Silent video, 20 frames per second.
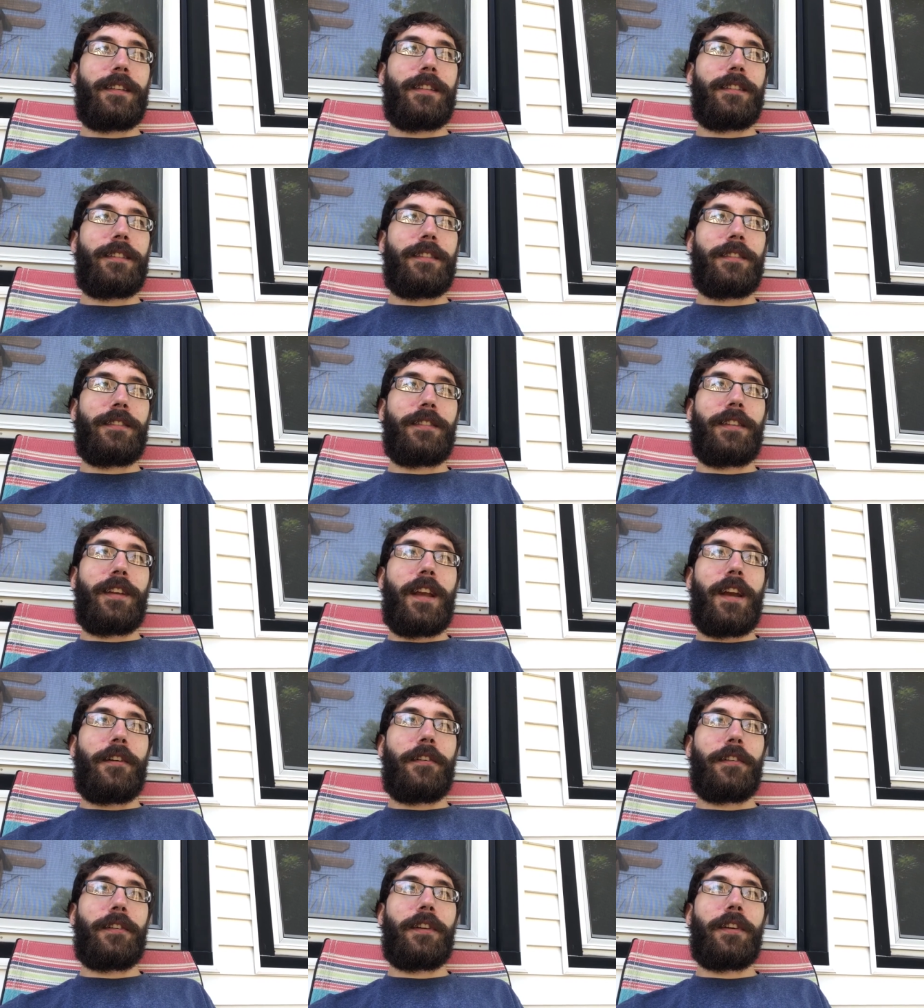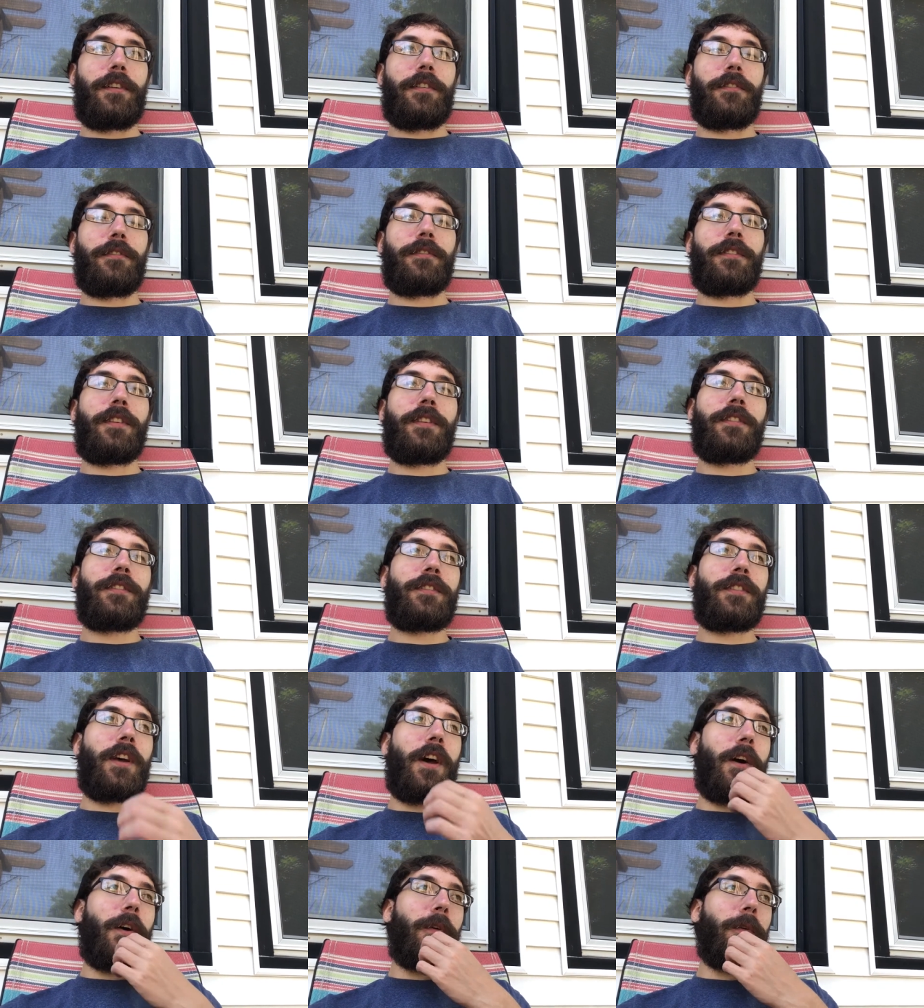to see how it goes.
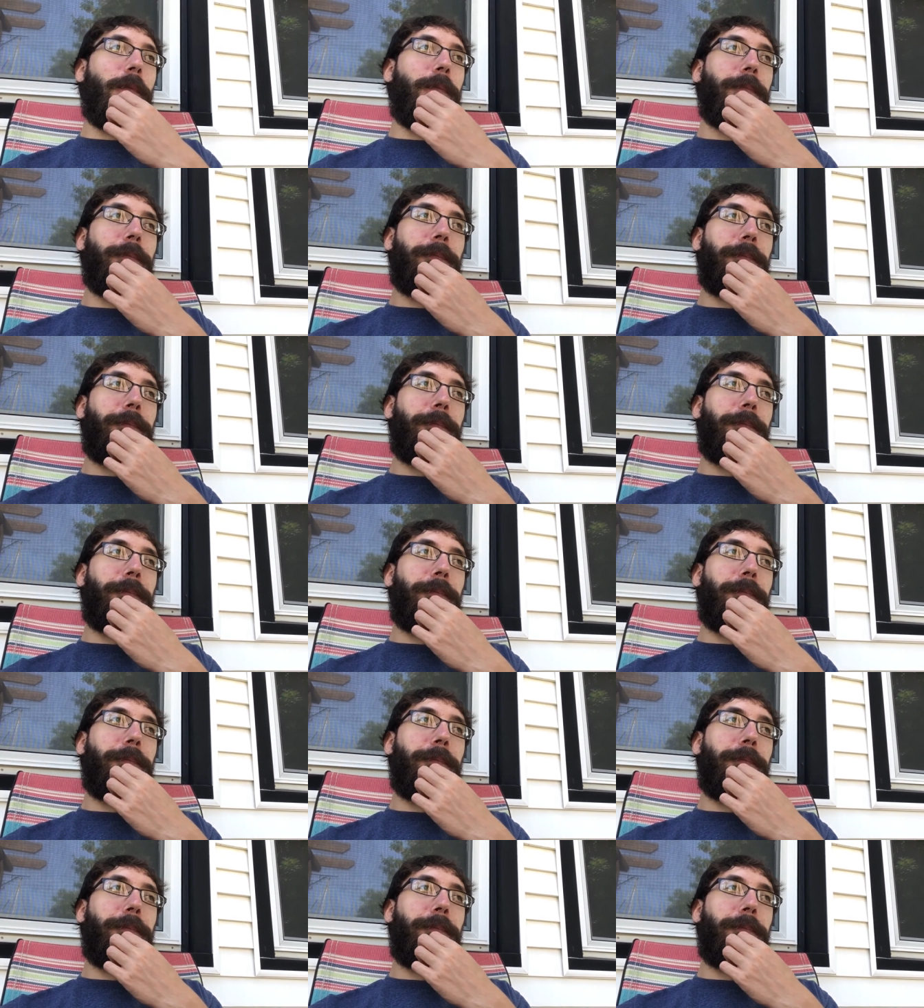So,